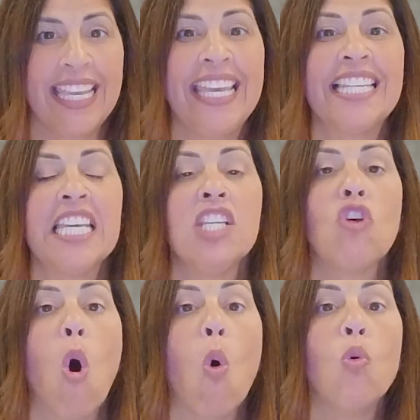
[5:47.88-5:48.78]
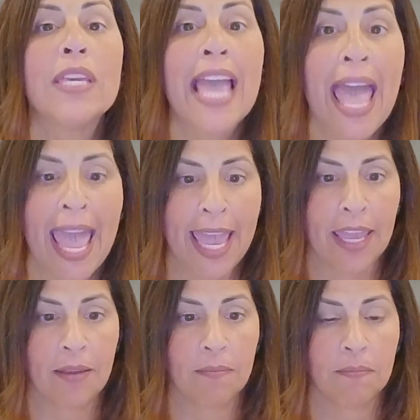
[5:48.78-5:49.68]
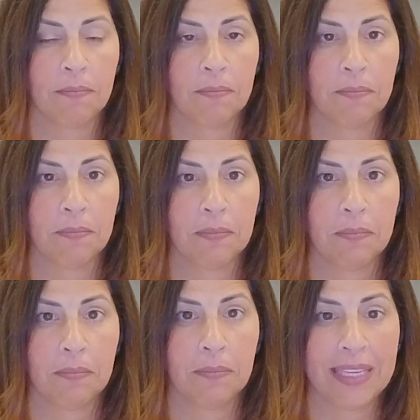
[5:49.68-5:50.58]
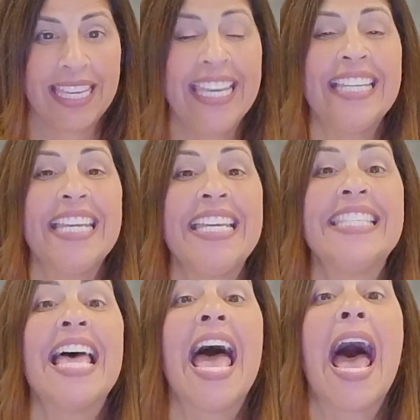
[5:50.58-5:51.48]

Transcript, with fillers: It is okay. It is